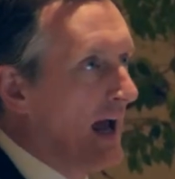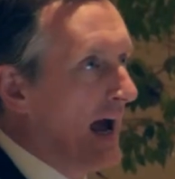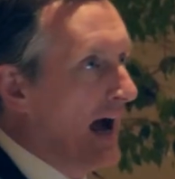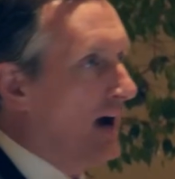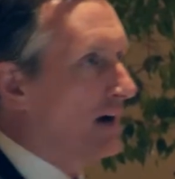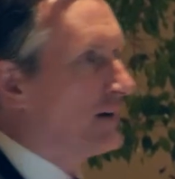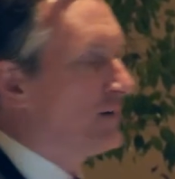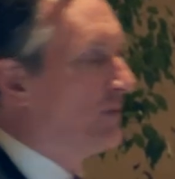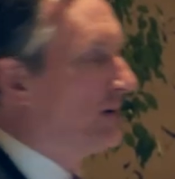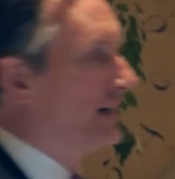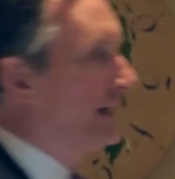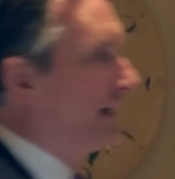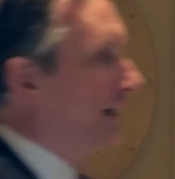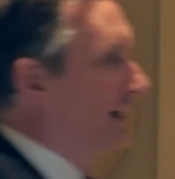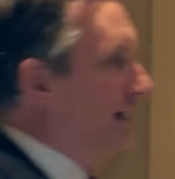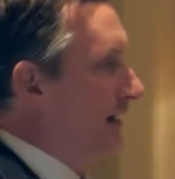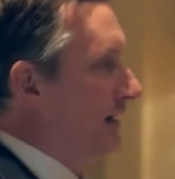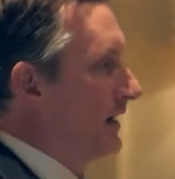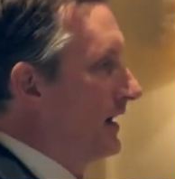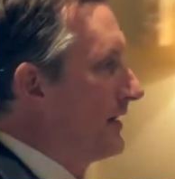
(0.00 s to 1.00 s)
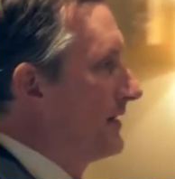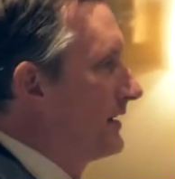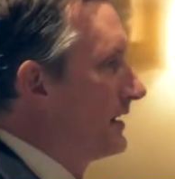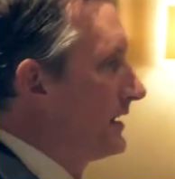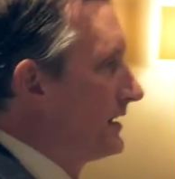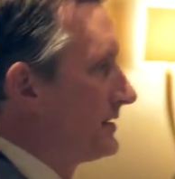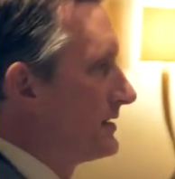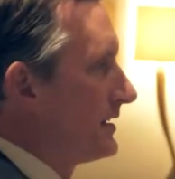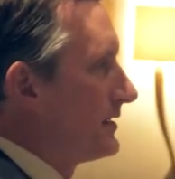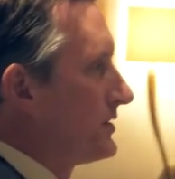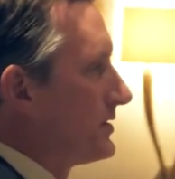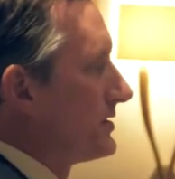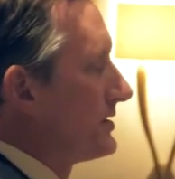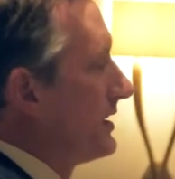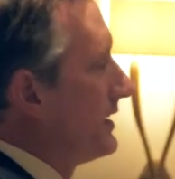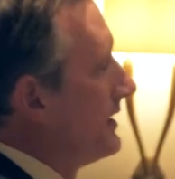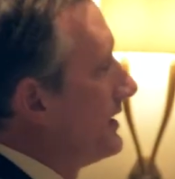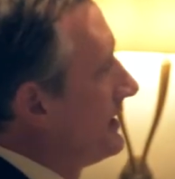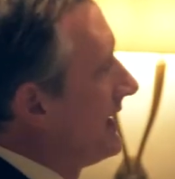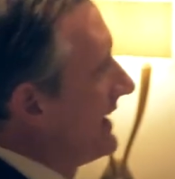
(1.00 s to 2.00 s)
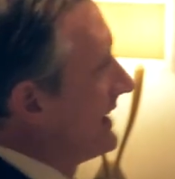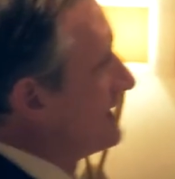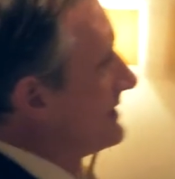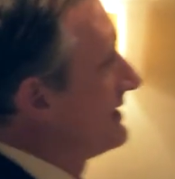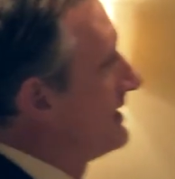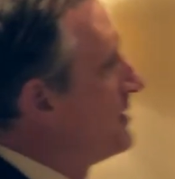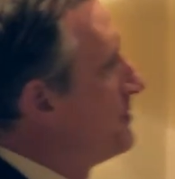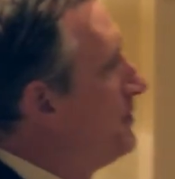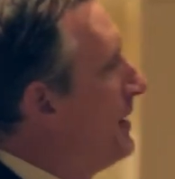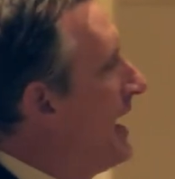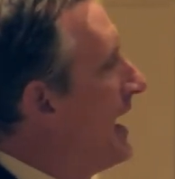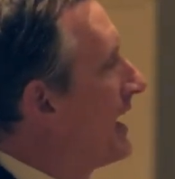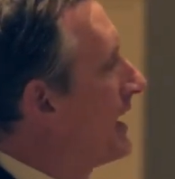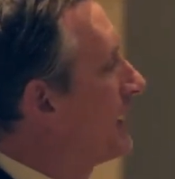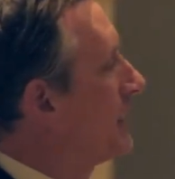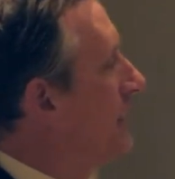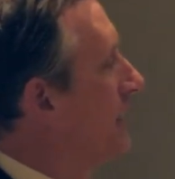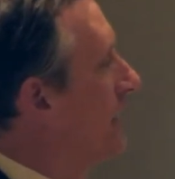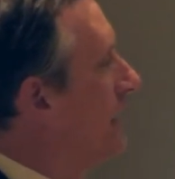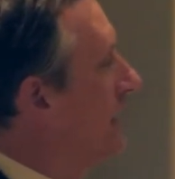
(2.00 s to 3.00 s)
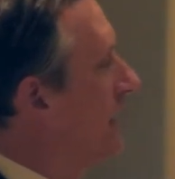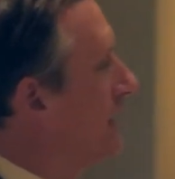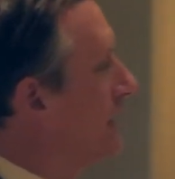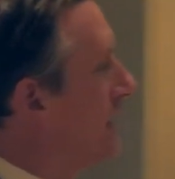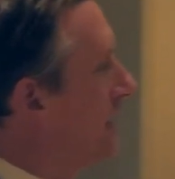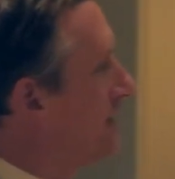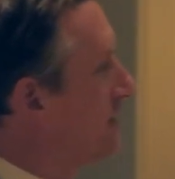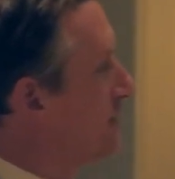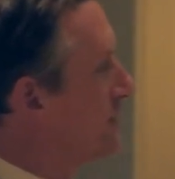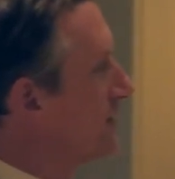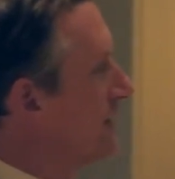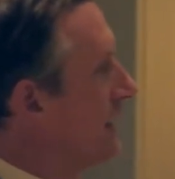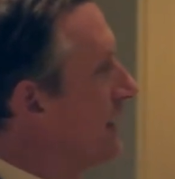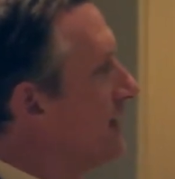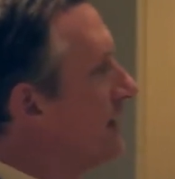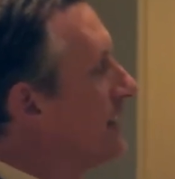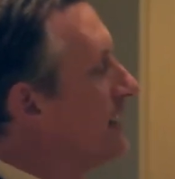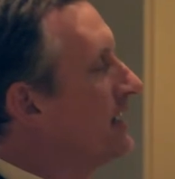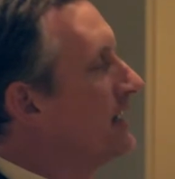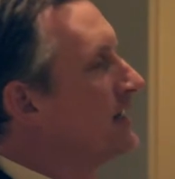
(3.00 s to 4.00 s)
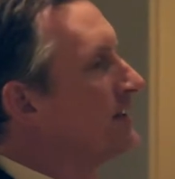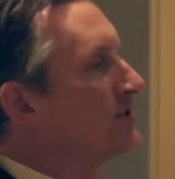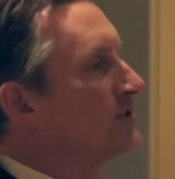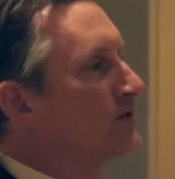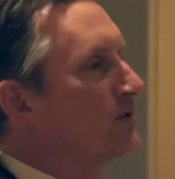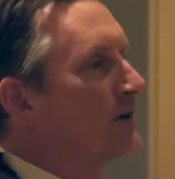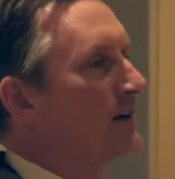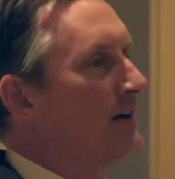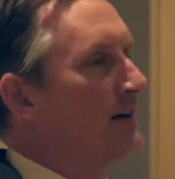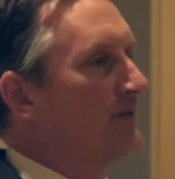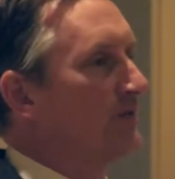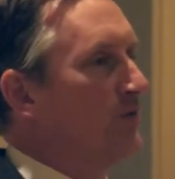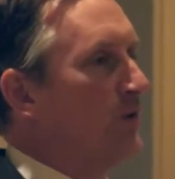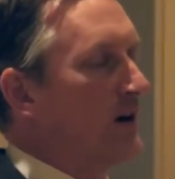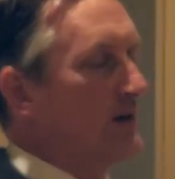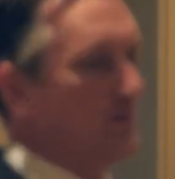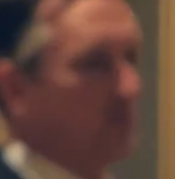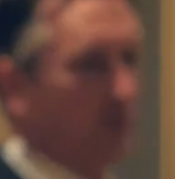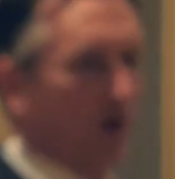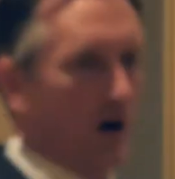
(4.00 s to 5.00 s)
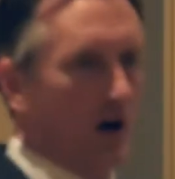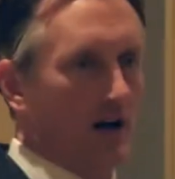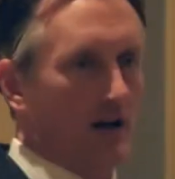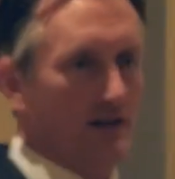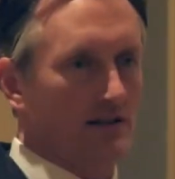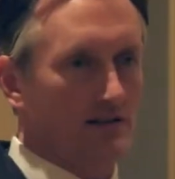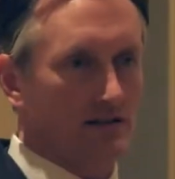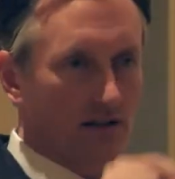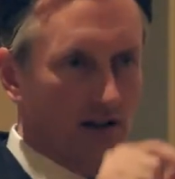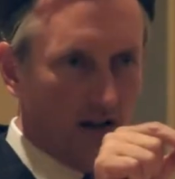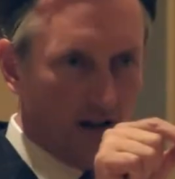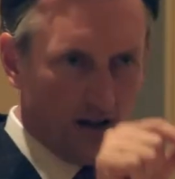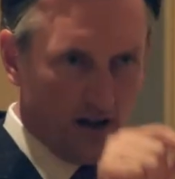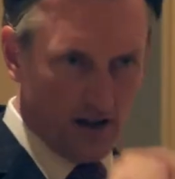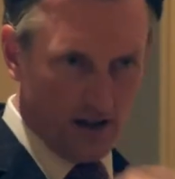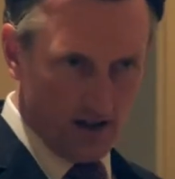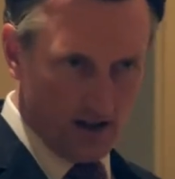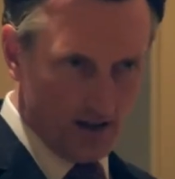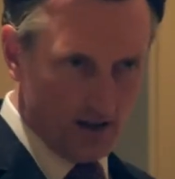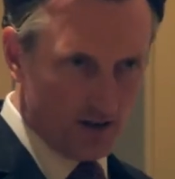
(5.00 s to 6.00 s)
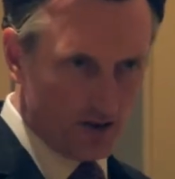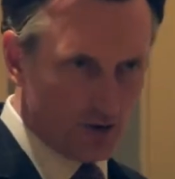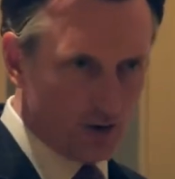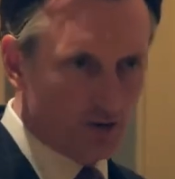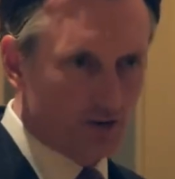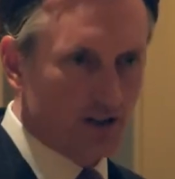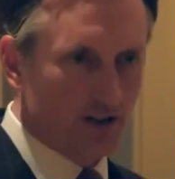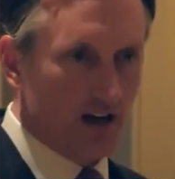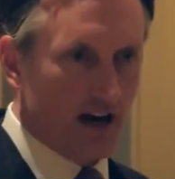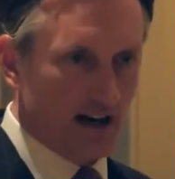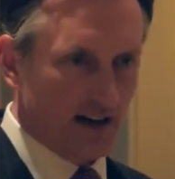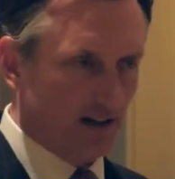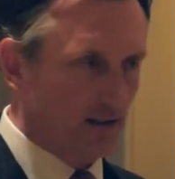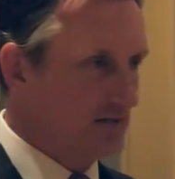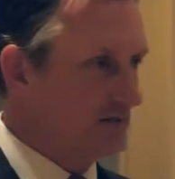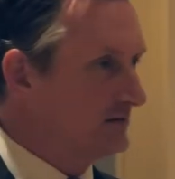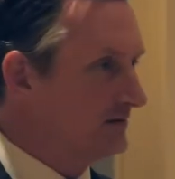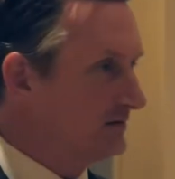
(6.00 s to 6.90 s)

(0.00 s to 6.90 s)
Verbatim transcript: How did we get here? I think it's interesting to take a step back and understand the history of what brought us to tonight.